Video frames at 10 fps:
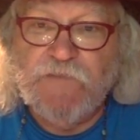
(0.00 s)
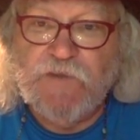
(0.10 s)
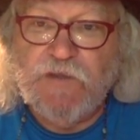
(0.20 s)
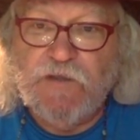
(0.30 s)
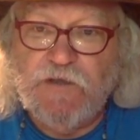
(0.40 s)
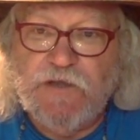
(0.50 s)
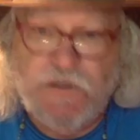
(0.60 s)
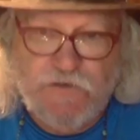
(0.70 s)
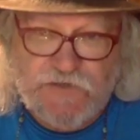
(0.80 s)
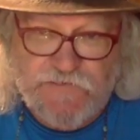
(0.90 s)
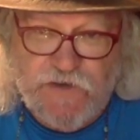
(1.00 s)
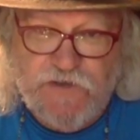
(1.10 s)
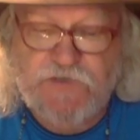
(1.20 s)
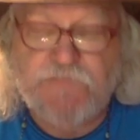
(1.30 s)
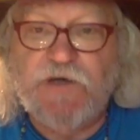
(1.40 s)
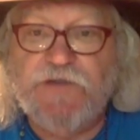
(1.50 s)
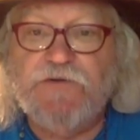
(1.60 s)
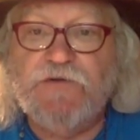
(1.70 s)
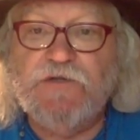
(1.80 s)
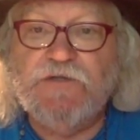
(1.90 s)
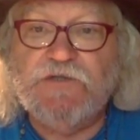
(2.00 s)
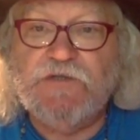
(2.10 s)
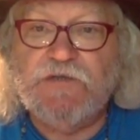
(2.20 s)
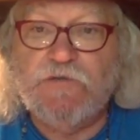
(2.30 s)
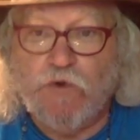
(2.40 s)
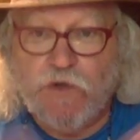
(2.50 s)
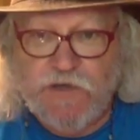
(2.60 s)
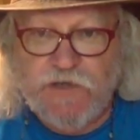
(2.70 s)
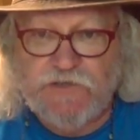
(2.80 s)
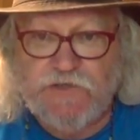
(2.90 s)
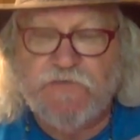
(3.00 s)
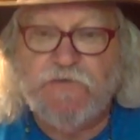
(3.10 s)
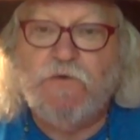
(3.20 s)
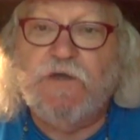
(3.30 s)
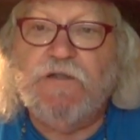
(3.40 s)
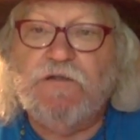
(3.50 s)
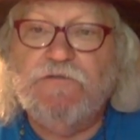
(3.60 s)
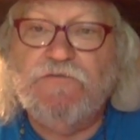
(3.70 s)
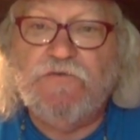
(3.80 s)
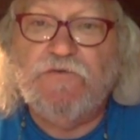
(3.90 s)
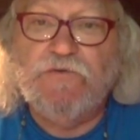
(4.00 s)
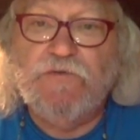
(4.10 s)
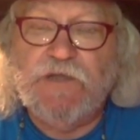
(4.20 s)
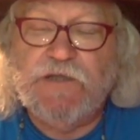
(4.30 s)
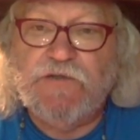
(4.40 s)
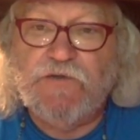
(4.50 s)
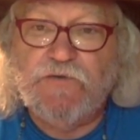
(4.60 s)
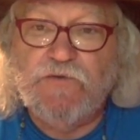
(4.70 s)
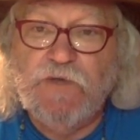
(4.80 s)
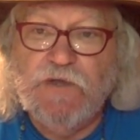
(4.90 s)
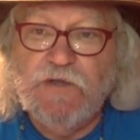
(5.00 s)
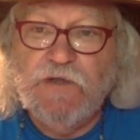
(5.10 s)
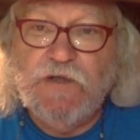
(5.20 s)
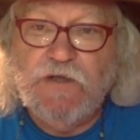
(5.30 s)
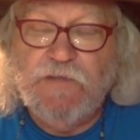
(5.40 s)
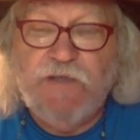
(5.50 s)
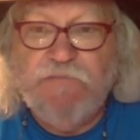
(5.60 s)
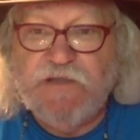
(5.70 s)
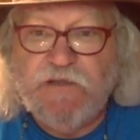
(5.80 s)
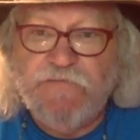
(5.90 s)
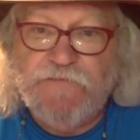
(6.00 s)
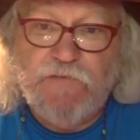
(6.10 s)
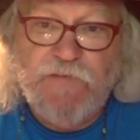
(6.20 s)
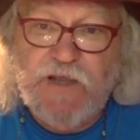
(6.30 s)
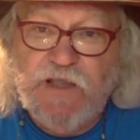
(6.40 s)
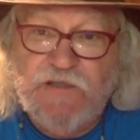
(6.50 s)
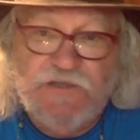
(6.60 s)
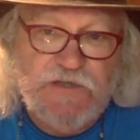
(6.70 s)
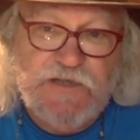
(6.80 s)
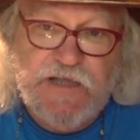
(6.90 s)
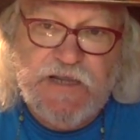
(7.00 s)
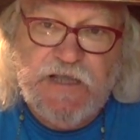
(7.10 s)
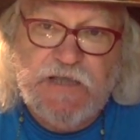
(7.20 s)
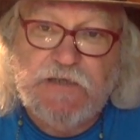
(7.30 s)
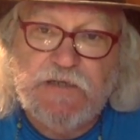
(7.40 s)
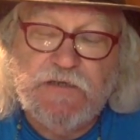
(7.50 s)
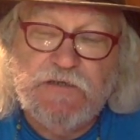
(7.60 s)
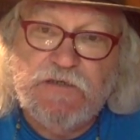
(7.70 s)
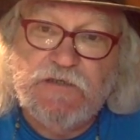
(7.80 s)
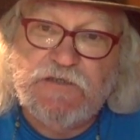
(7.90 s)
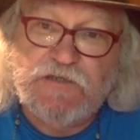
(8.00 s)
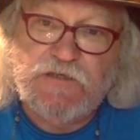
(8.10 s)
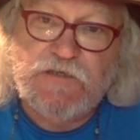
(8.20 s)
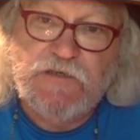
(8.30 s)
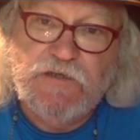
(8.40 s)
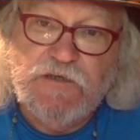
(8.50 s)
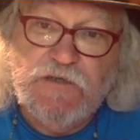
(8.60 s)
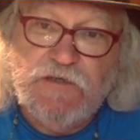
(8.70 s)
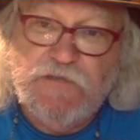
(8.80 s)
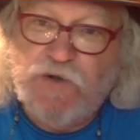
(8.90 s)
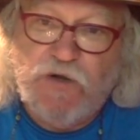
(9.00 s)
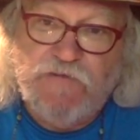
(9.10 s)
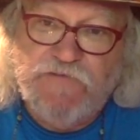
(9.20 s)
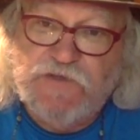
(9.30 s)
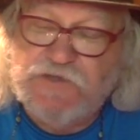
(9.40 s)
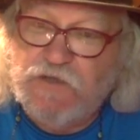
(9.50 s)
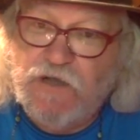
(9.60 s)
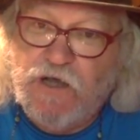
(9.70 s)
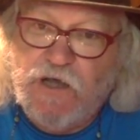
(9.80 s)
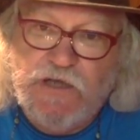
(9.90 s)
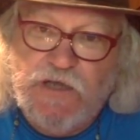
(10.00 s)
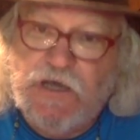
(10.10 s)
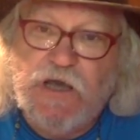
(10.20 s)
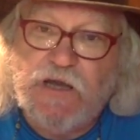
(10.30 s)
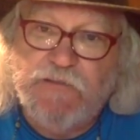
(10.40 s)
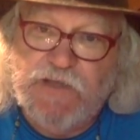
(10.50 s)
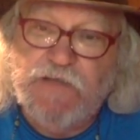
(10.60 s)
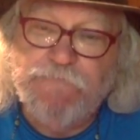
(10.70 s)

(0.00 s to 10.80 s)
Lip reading: Naylor's friend's mother is an organizer of the light crew, but for many it's a dead end. It's the part of this odd economy